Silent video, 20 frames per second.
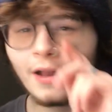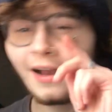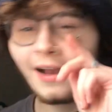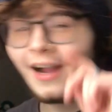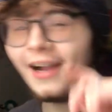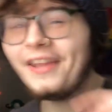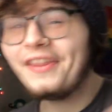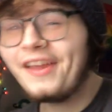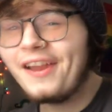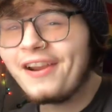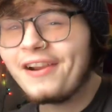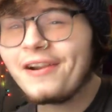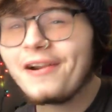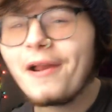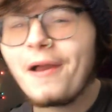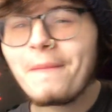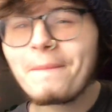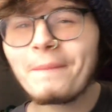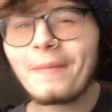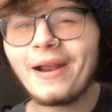Hi there,
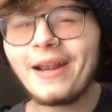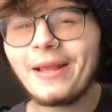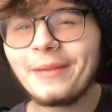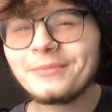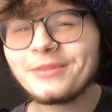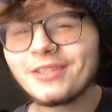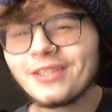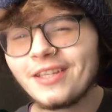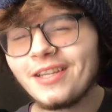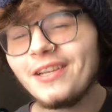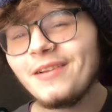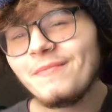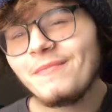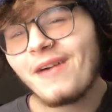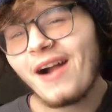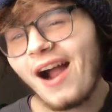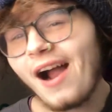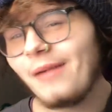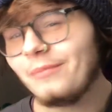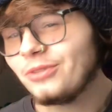my name is Liam,
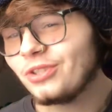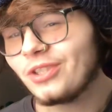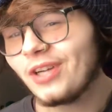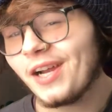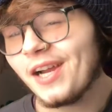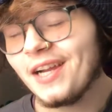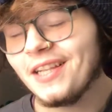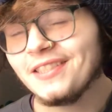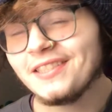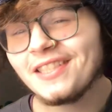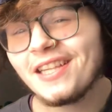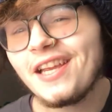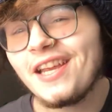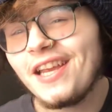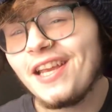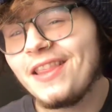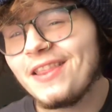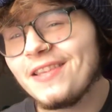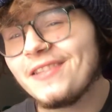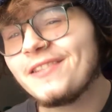I'm trans,
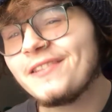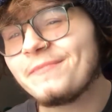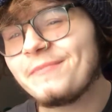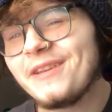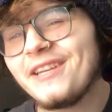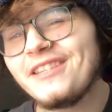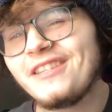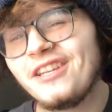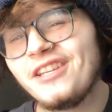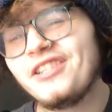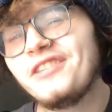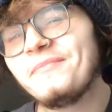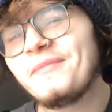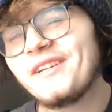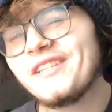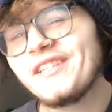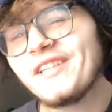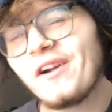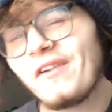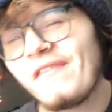and this is me teaching
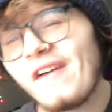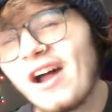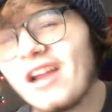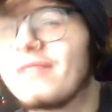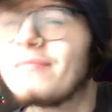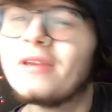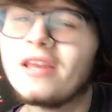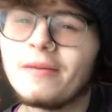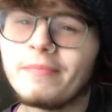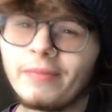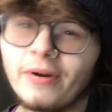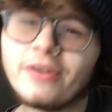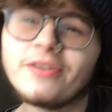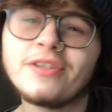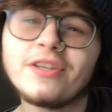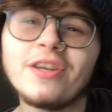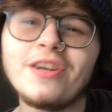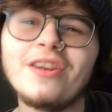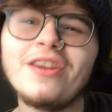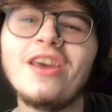myself how to be a
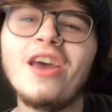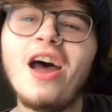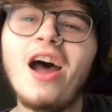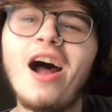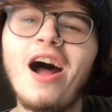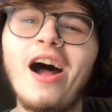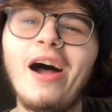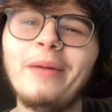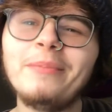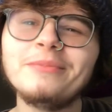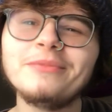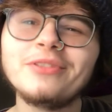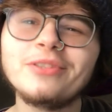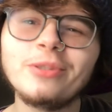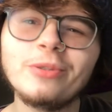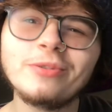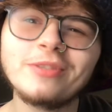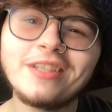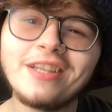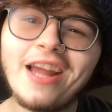person.
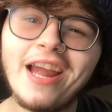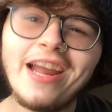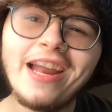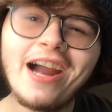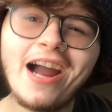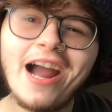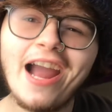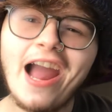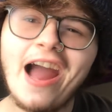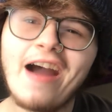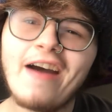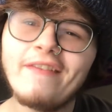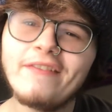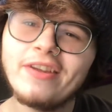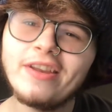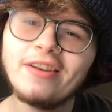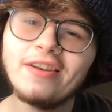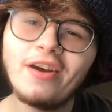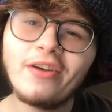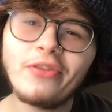So today I have
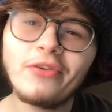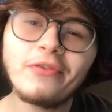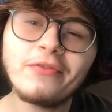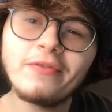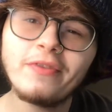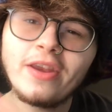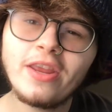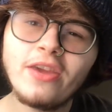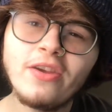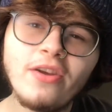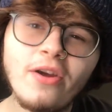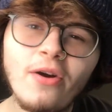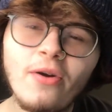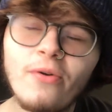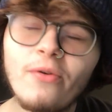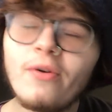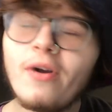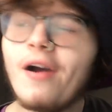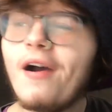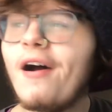another
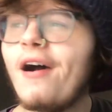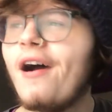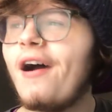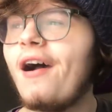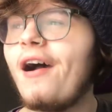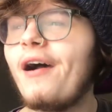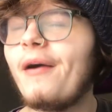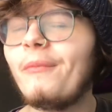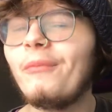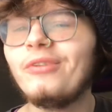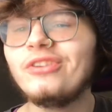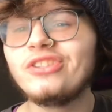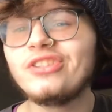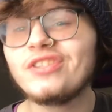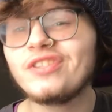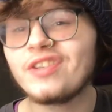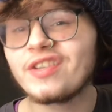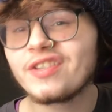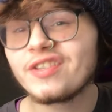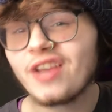video, which
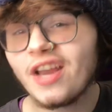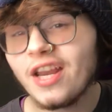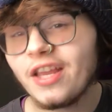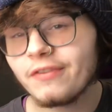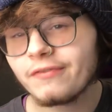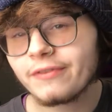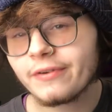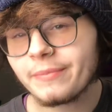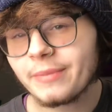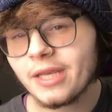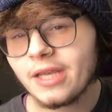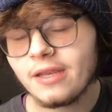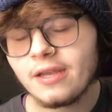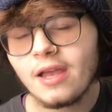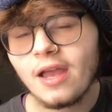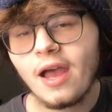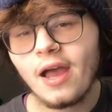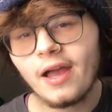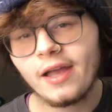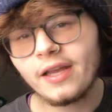is exciting for me,
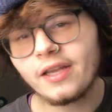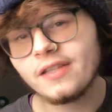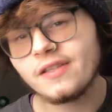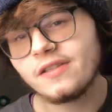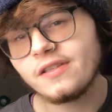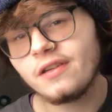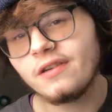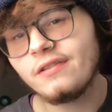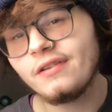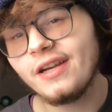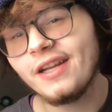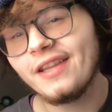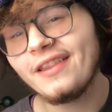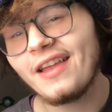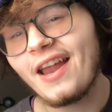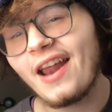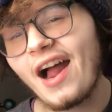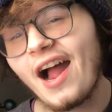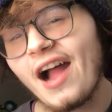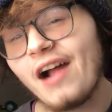considering
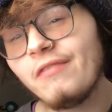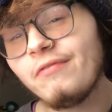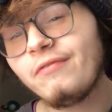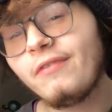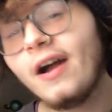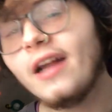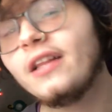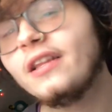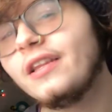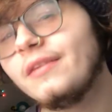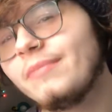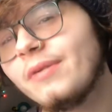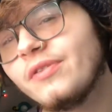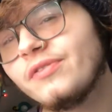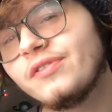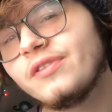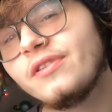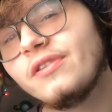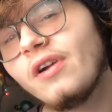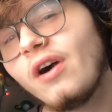that I have finally
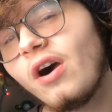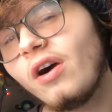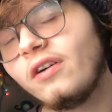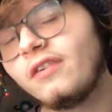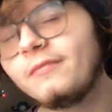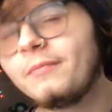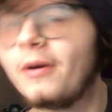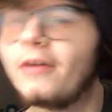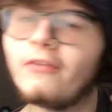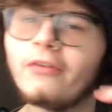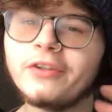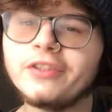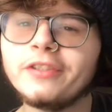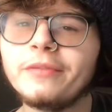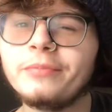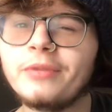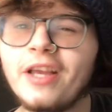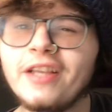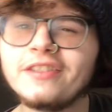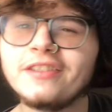posted all of my voice
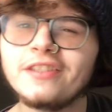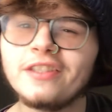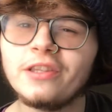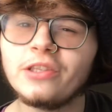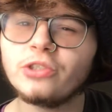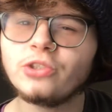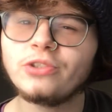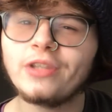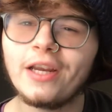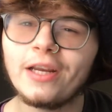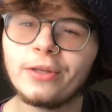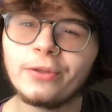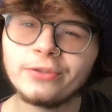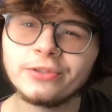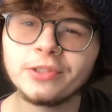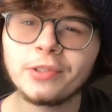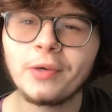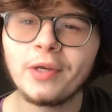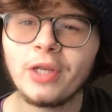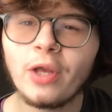updates to this channel,
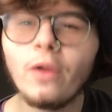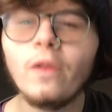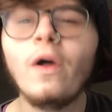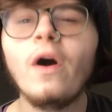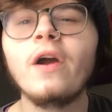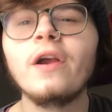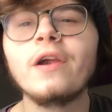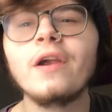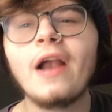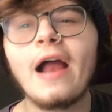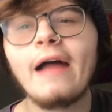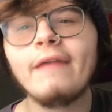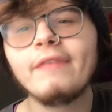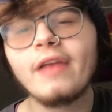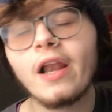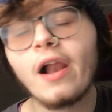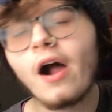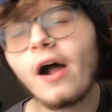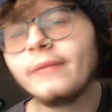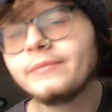so I no longer have
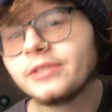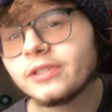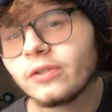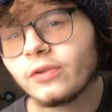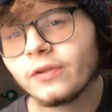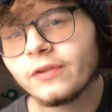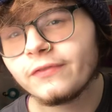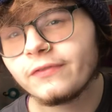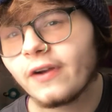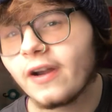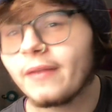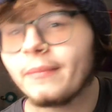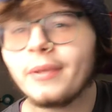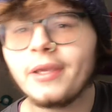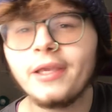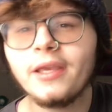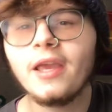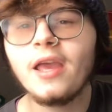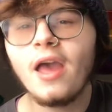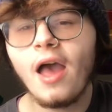that obstacle in front of
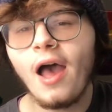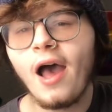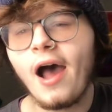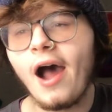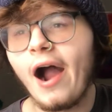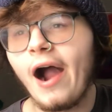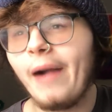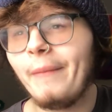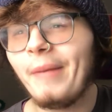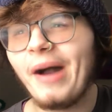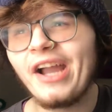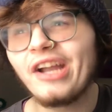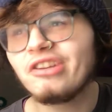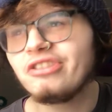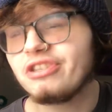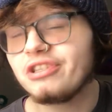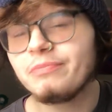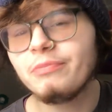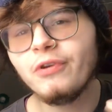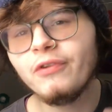me. I
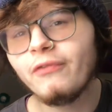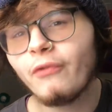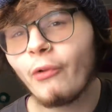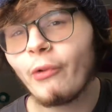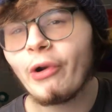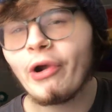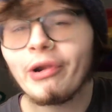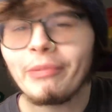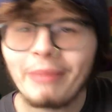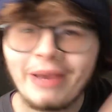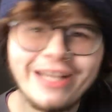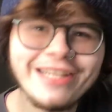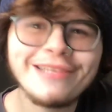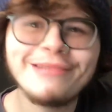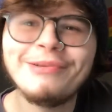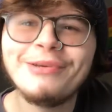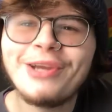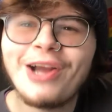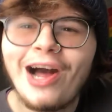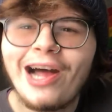can just move forward, make
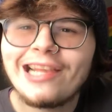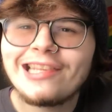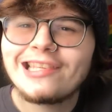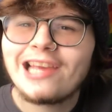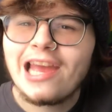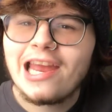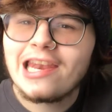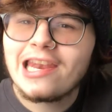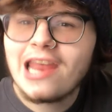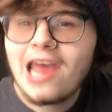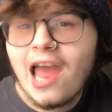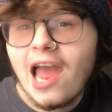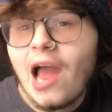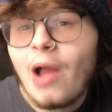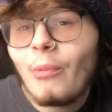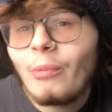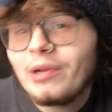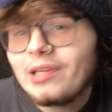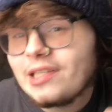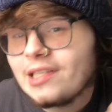some new content,
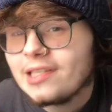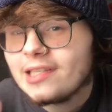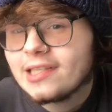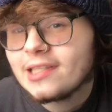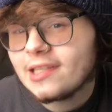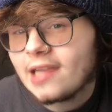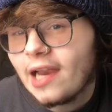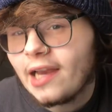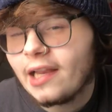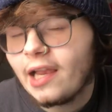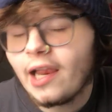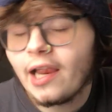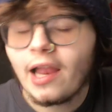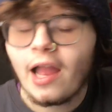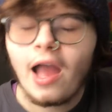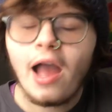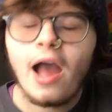which is exciting.